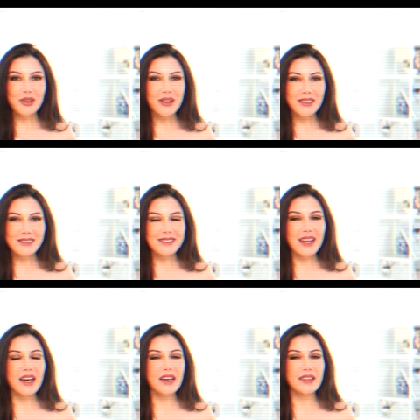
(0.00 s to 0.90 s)
you
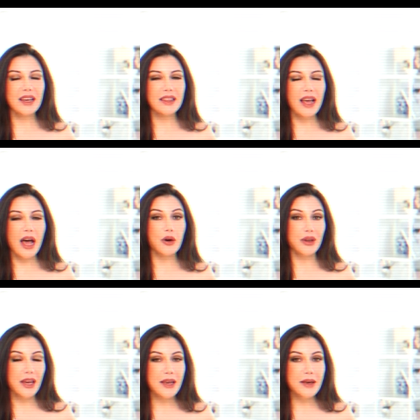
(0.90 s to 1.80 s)
understand how
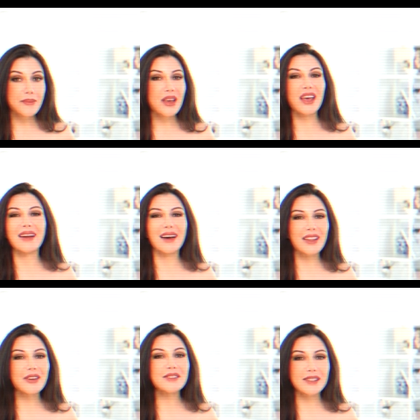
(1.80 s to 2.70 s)
Kim and
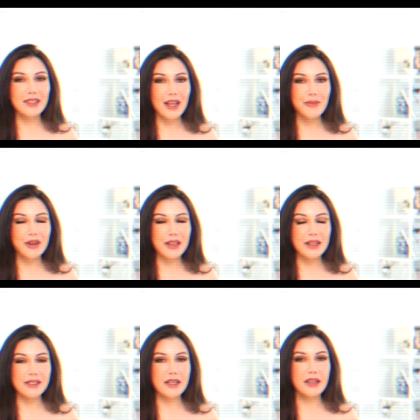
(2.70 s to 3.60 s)
other
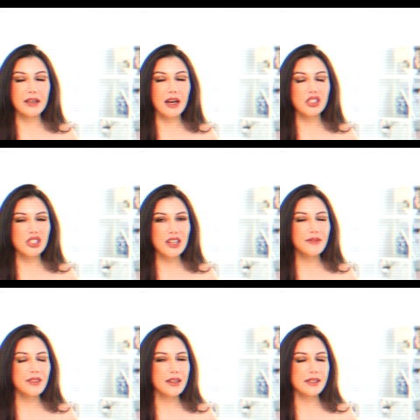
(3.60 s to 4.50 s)
celebrities
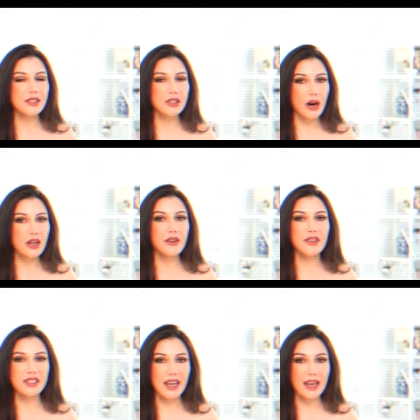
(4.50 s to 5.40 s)
achieve this dark of
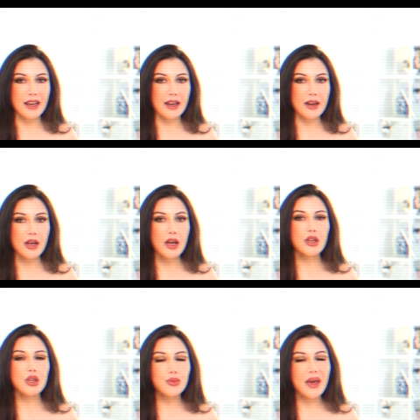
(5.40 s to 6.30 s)
a tan,
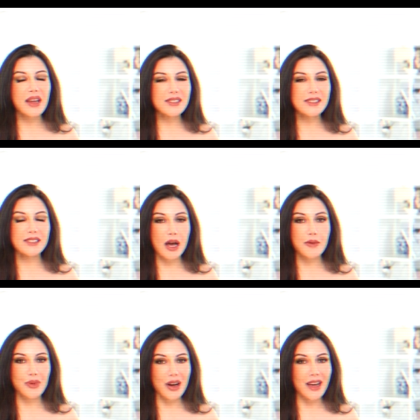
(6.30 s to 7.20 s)
you may just
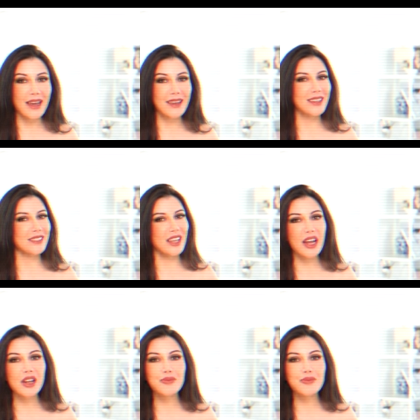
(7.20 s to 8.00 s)
stop buying the tanning